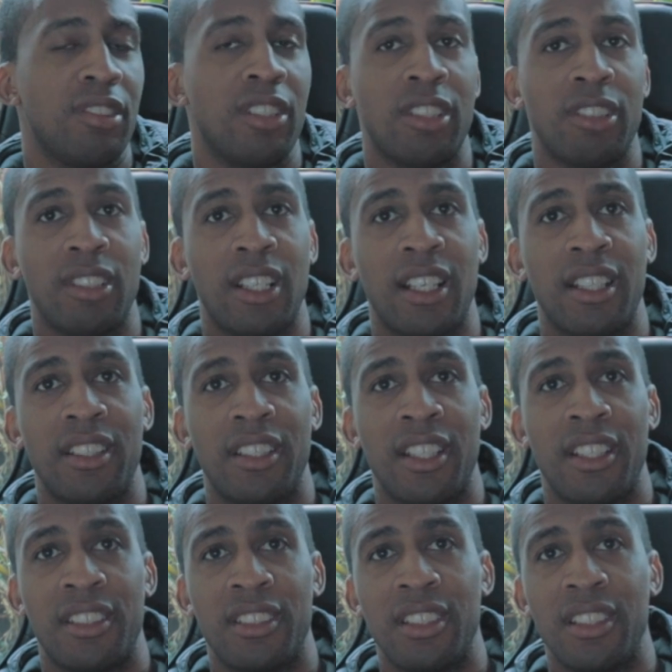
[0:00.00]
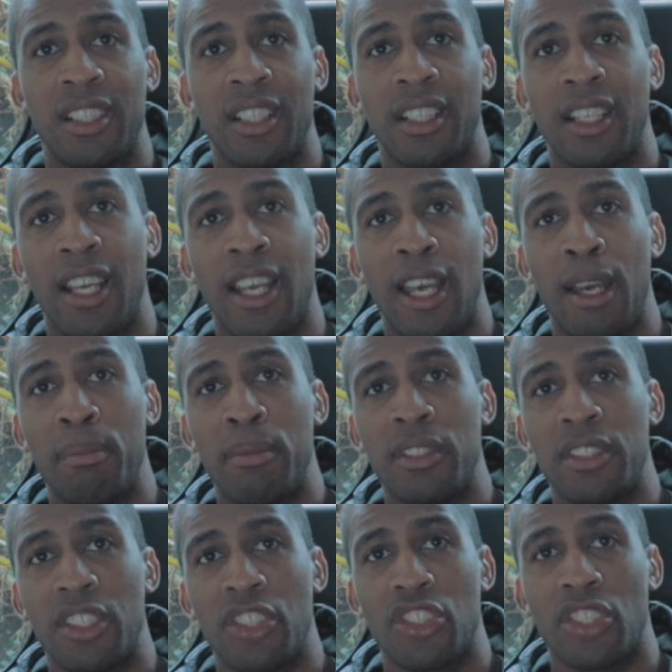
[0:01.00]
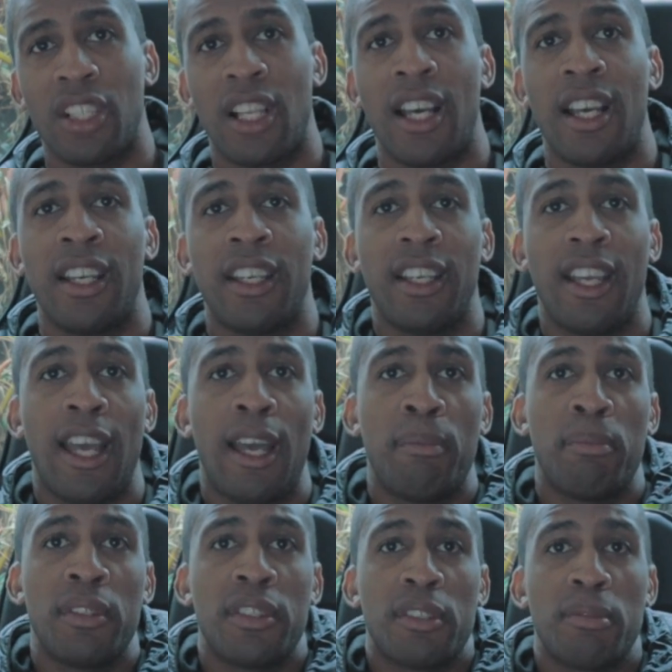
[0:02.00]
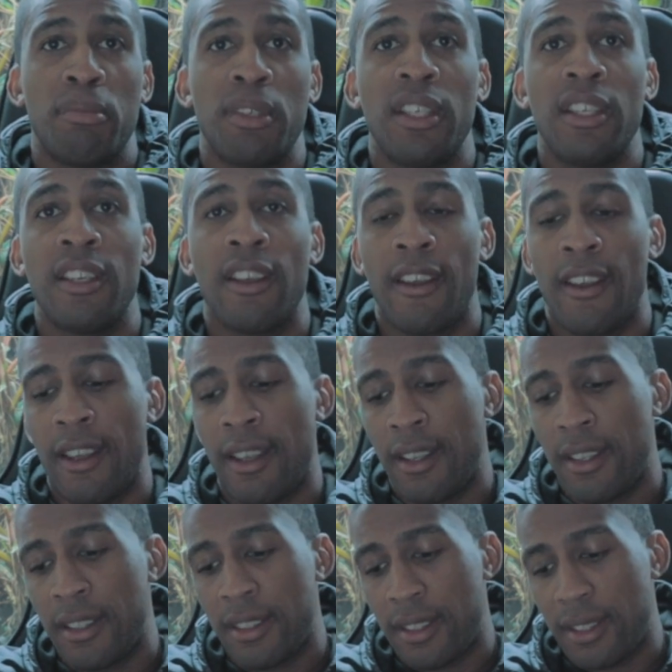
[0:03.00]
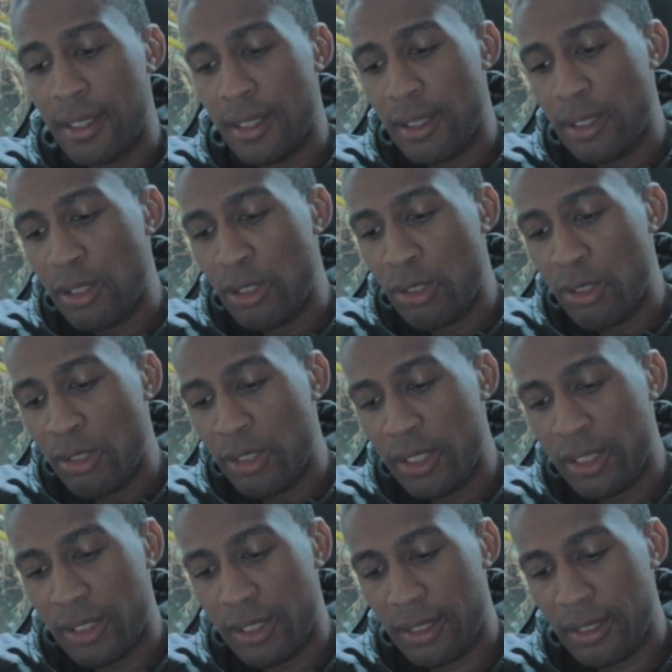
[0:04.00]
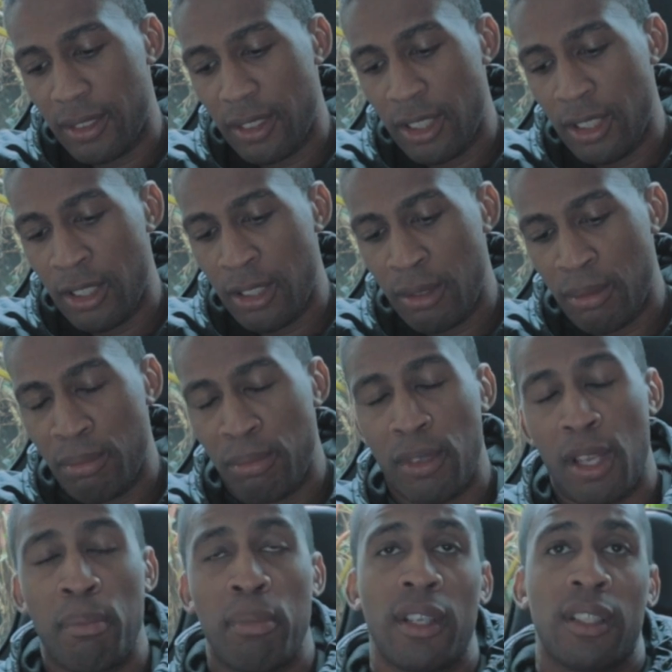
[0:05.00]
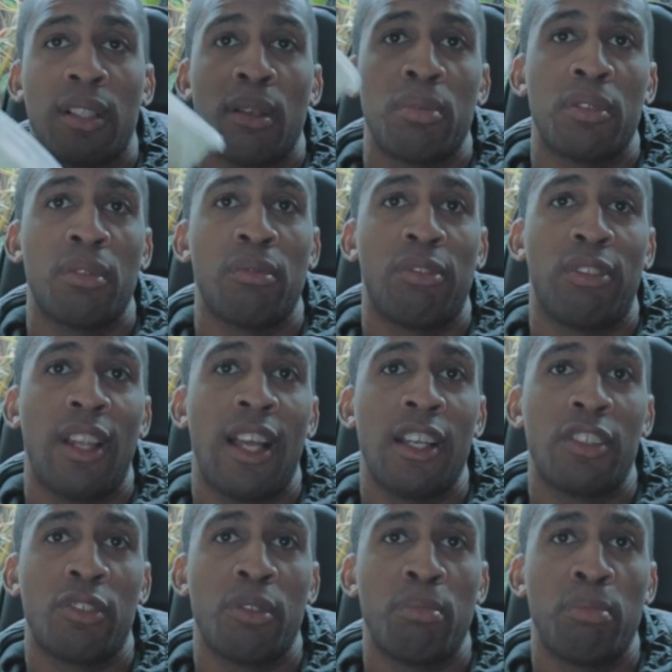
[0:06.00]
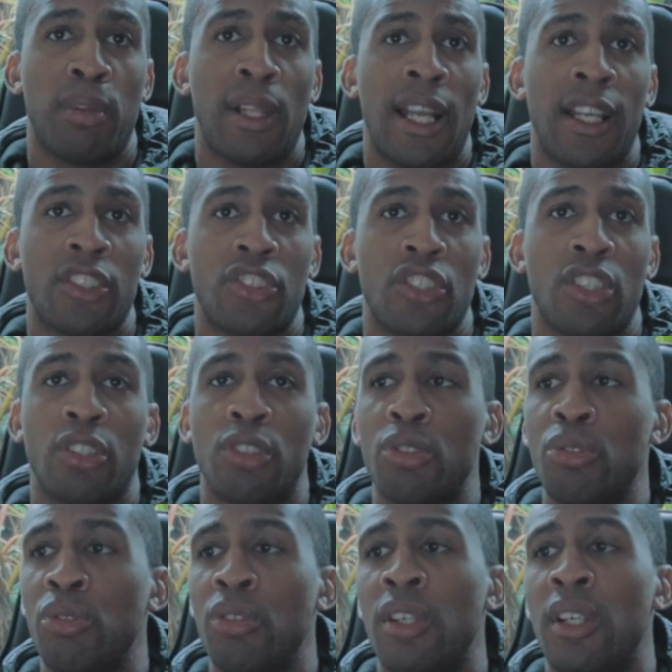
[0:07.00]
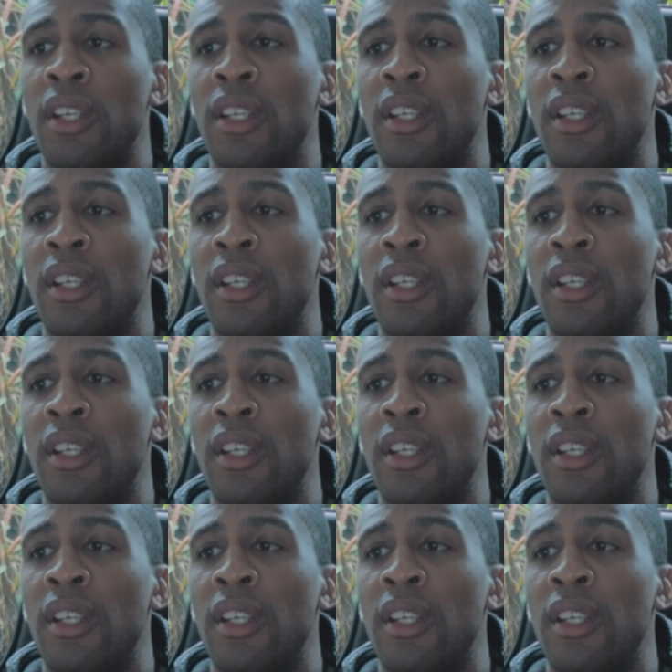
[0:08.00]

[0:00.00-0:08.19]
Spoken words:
you know, that nasty thing that happens in July happened to me. So I picked up some flies from Black Jungle.